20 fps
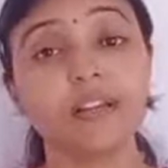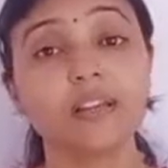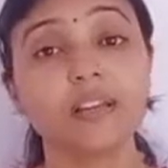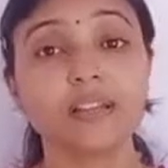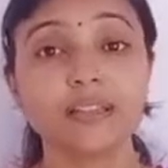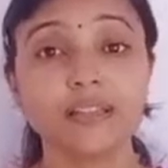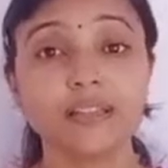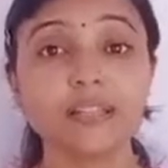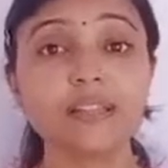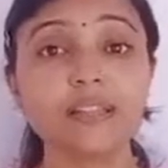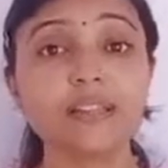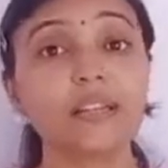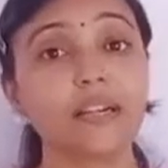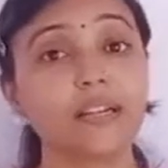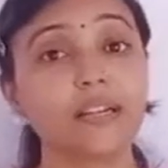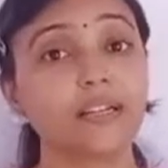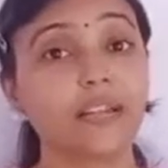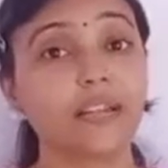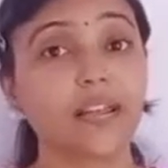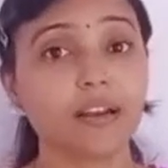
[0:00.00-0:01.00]
then
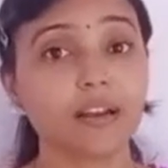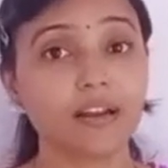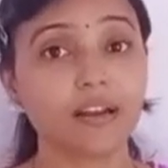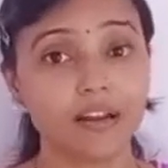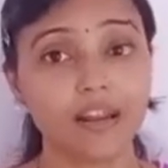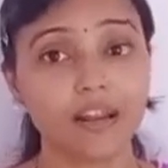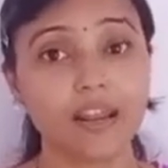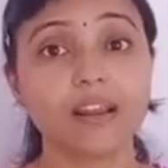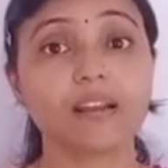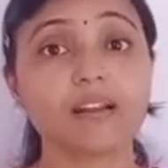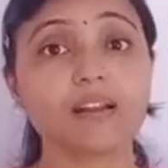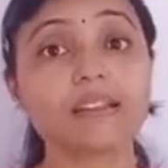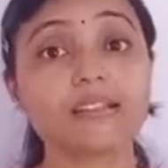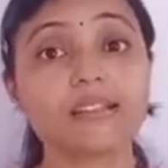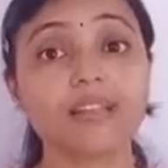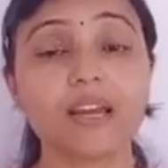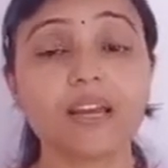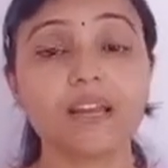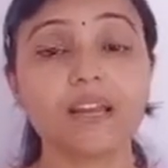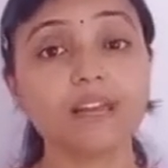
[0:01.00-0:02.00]
that angles
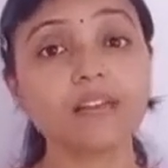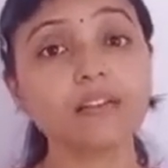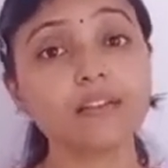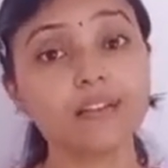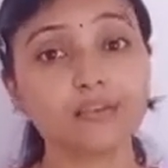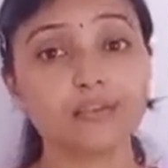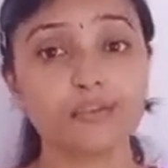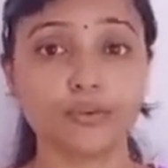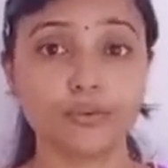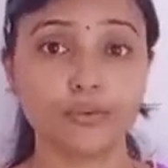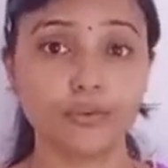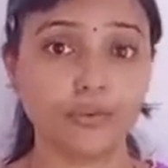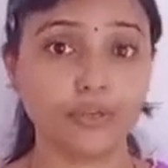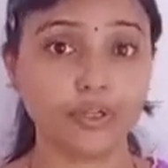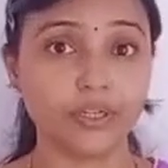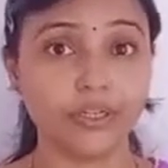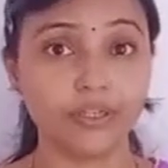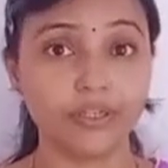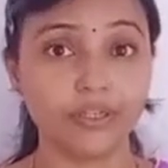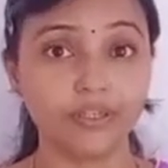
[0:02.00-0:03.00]
are the
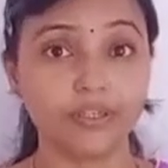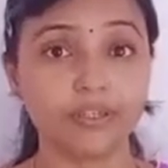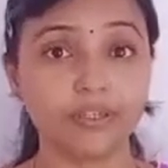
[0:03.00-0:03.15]
congruent.